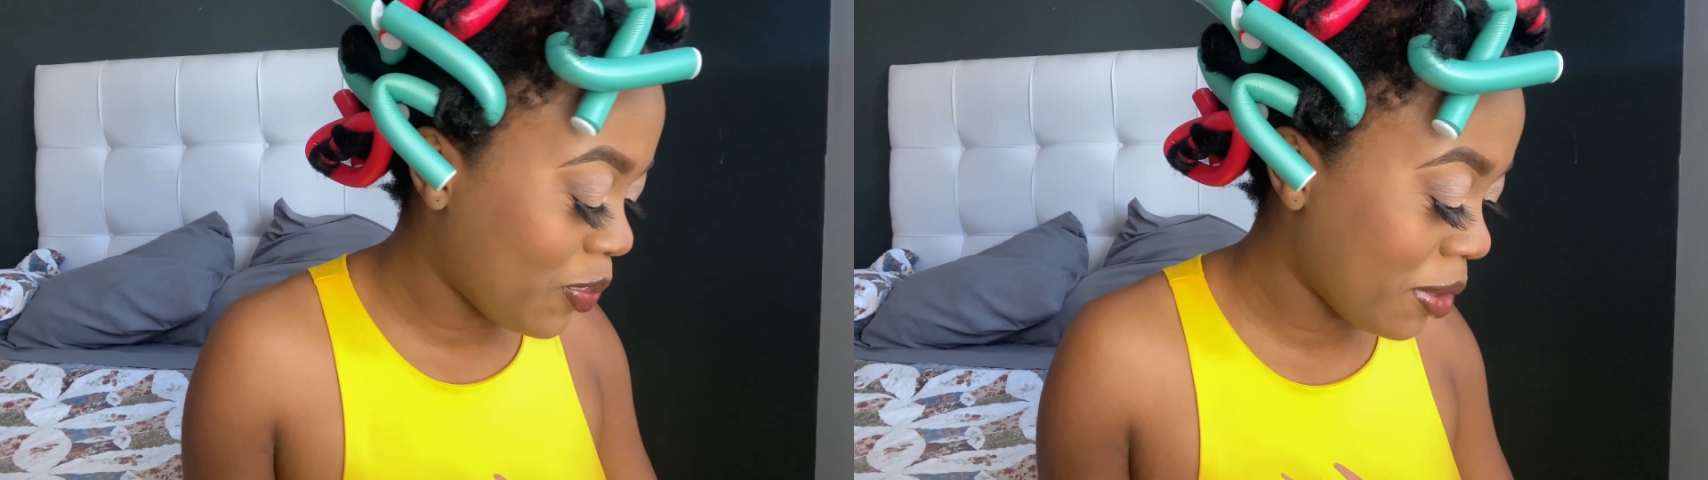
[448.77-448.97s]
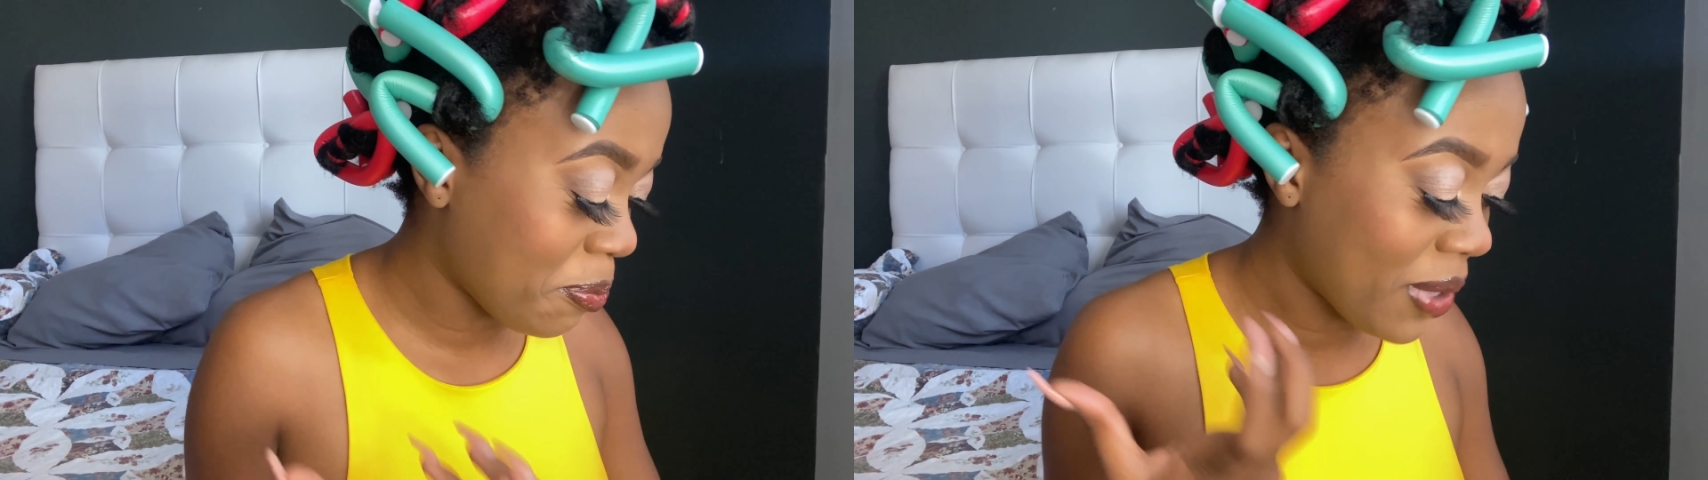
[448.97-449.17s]

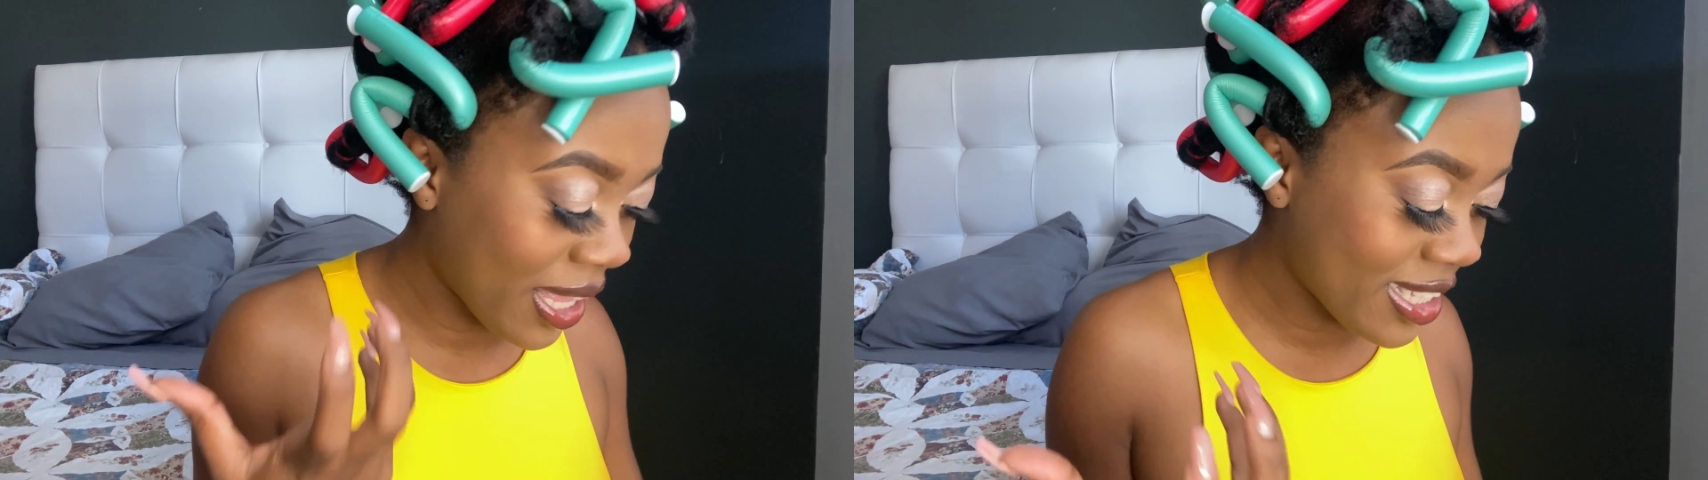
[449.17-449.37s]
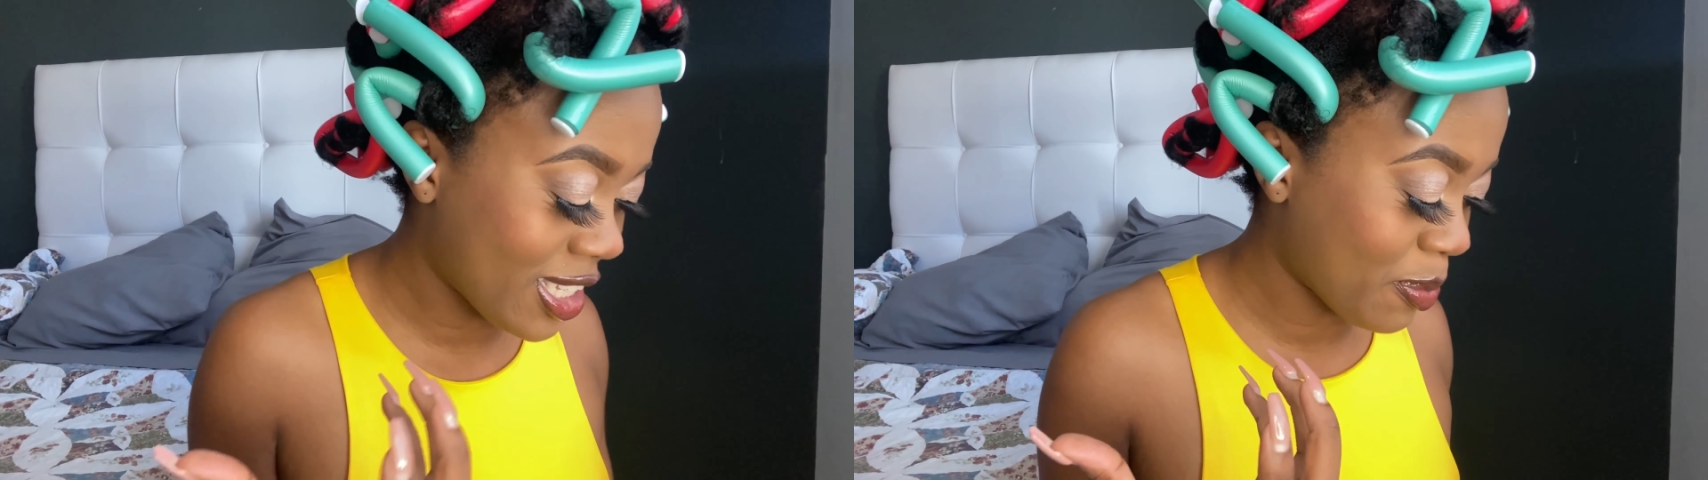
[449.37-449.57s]
been
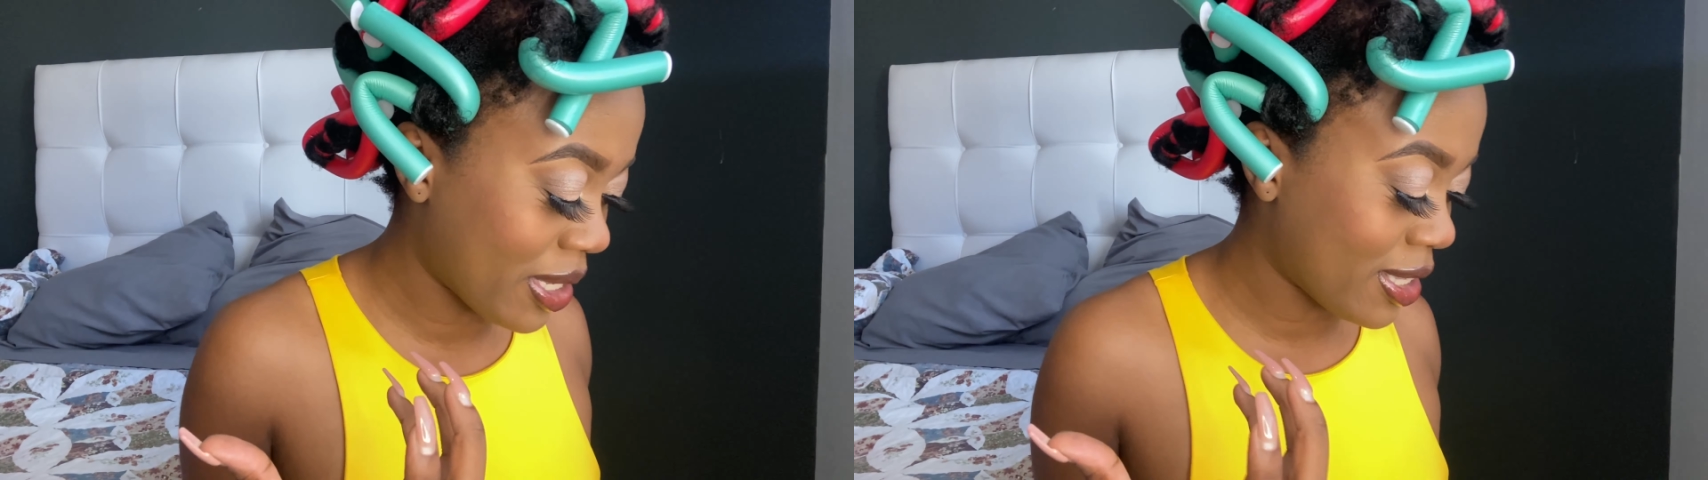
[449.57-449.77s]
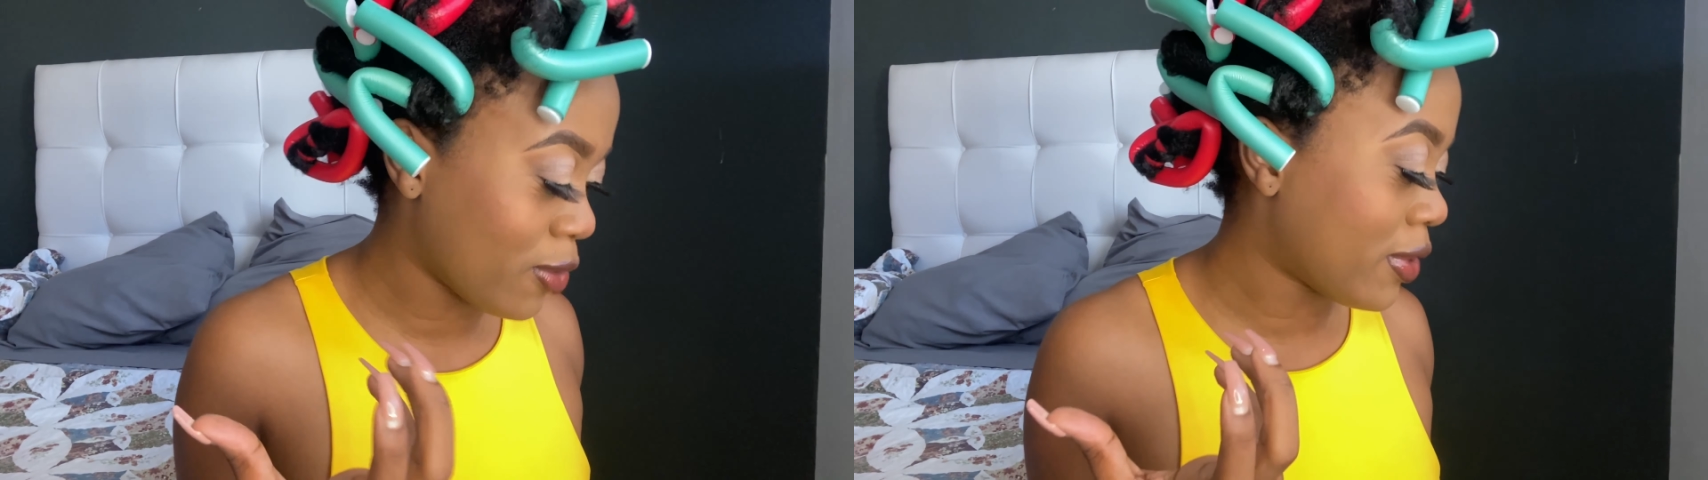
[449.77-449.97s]
pinching
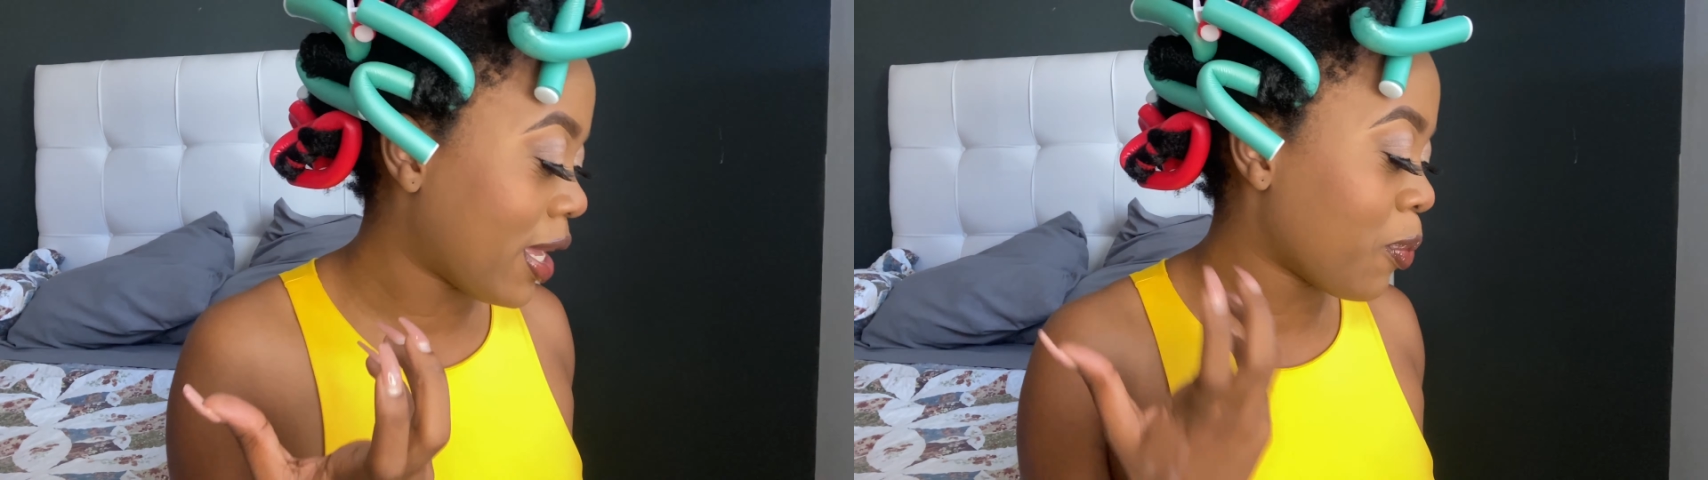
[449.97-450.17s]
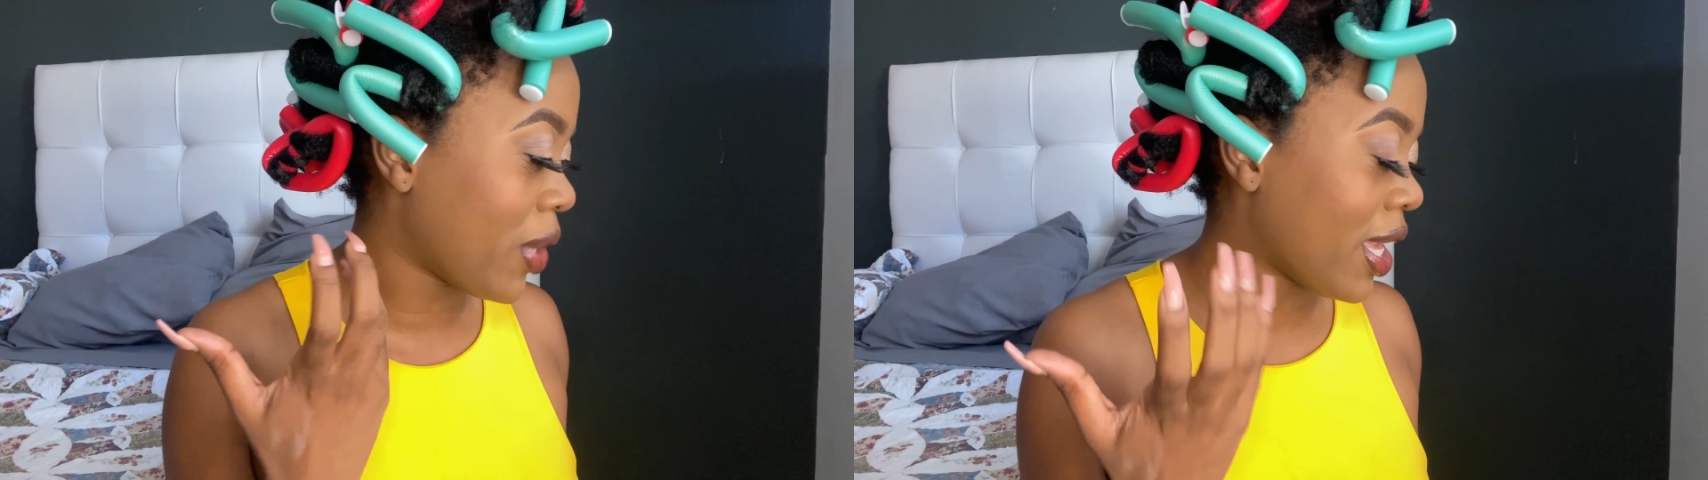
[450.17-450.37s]
myself
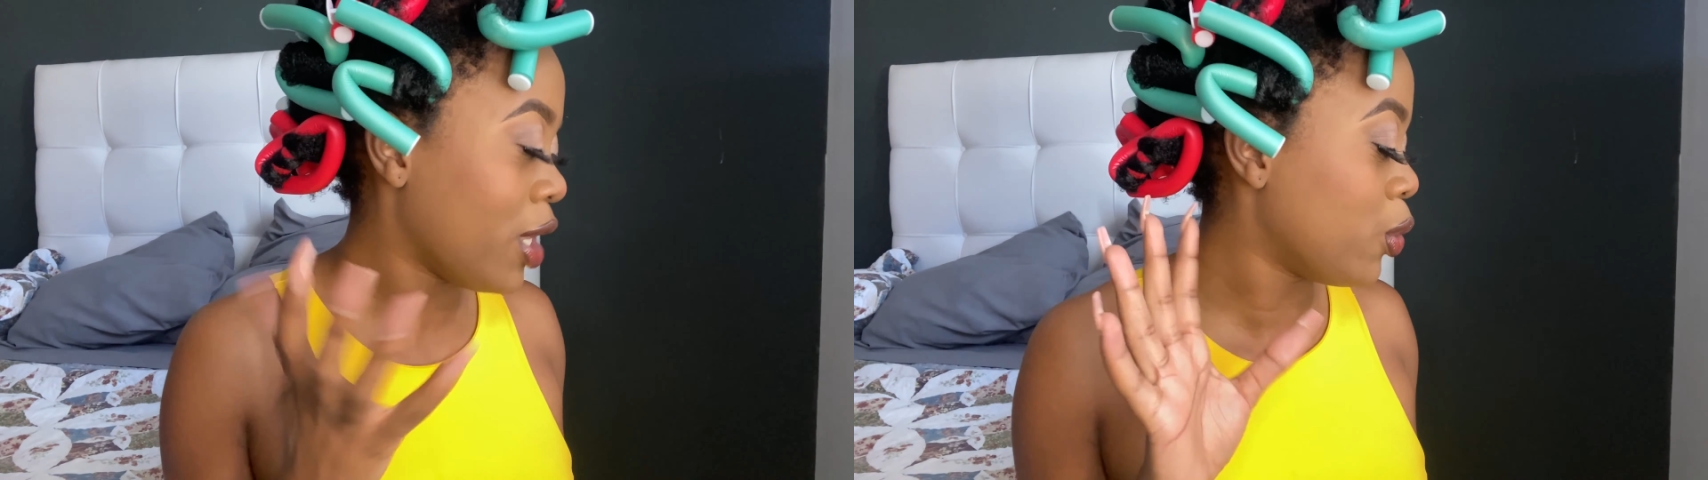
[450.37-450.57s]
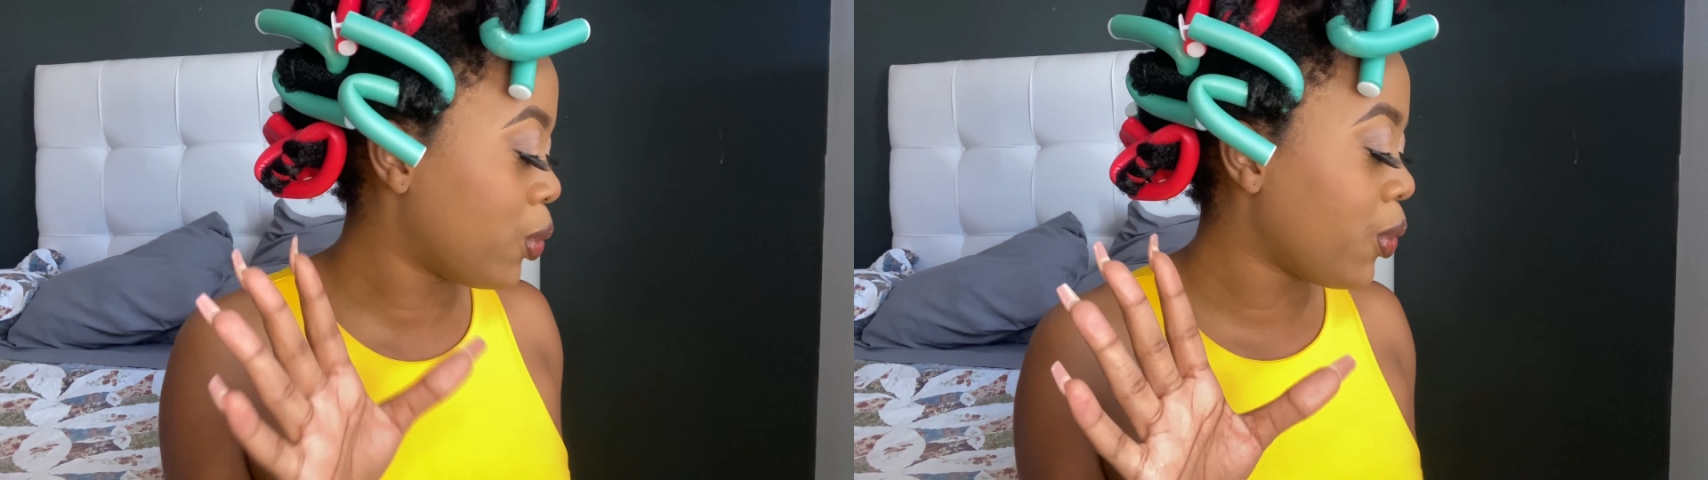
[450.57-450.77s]
like, monkey,
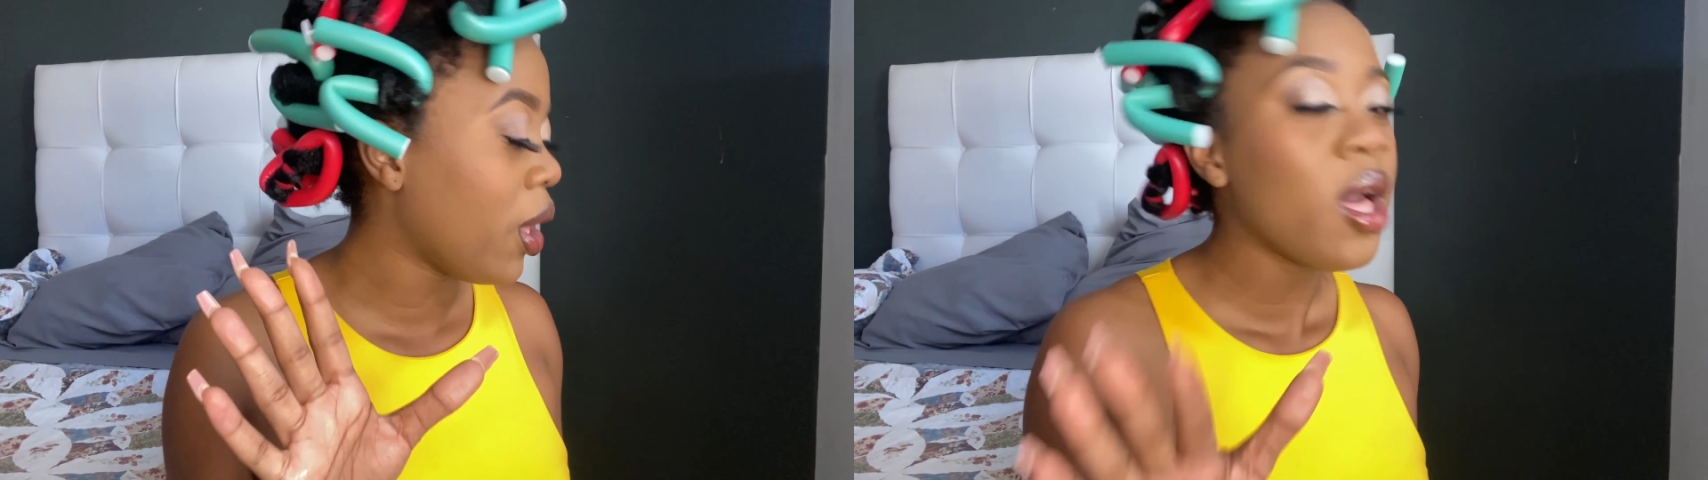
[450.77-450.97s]
no.